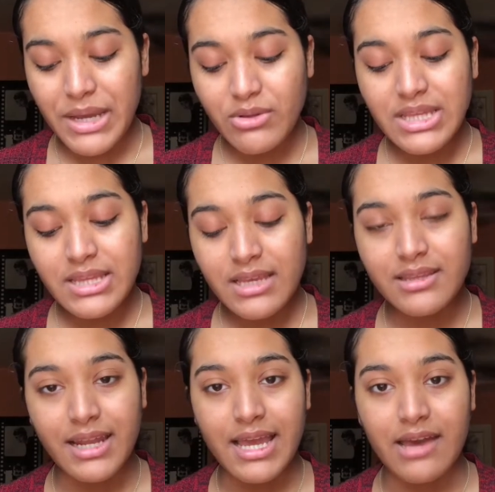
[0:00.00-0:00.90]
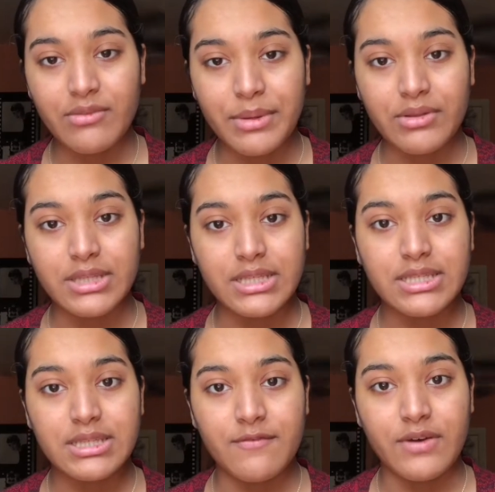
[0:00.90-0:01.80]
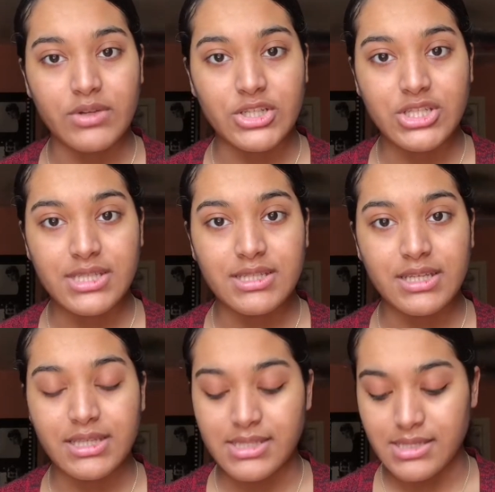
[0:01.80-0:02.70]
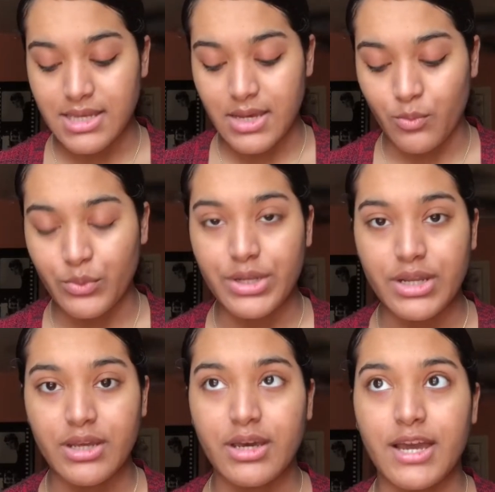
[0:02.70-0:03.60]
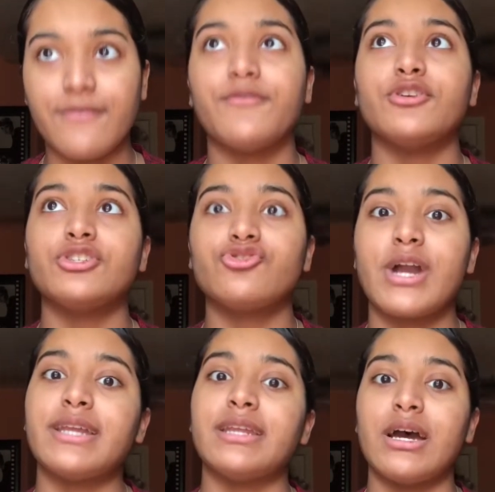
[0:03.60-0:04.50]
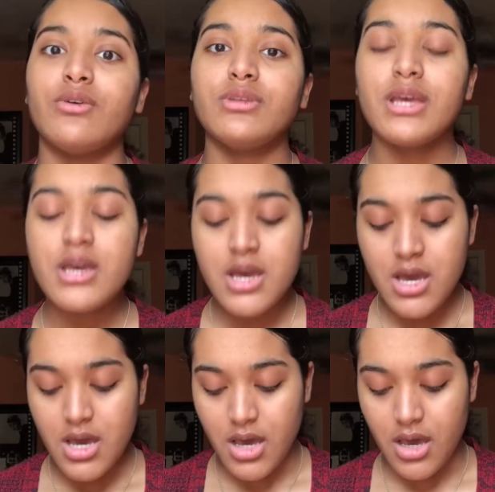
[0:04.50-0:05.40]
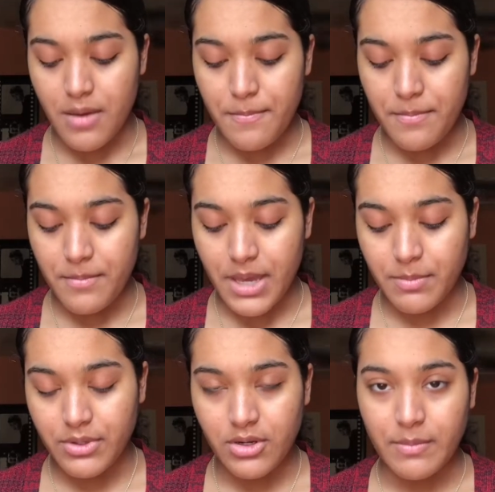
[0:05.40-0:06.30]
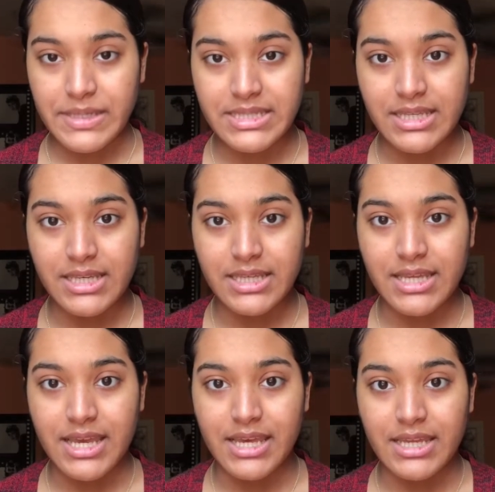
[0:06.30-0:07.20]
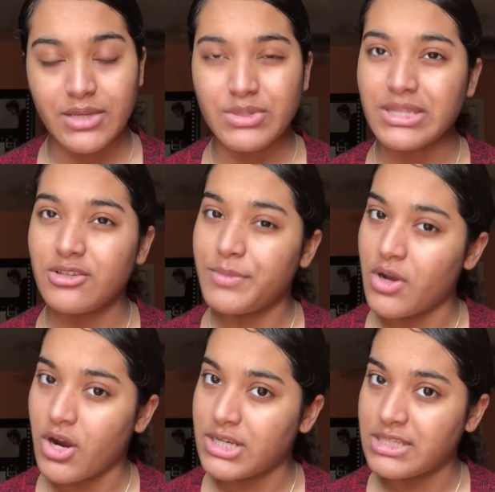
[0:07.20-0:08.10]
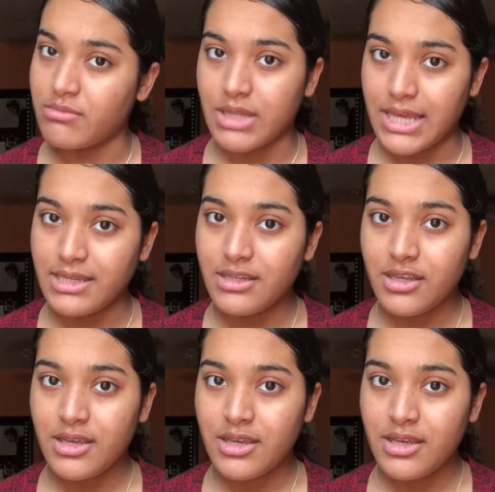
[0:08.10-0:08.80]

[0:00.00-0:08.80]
only thing that I have about this foundation stick is that when I first tried it out, I put it on my skin and it was a little bit hard to blend.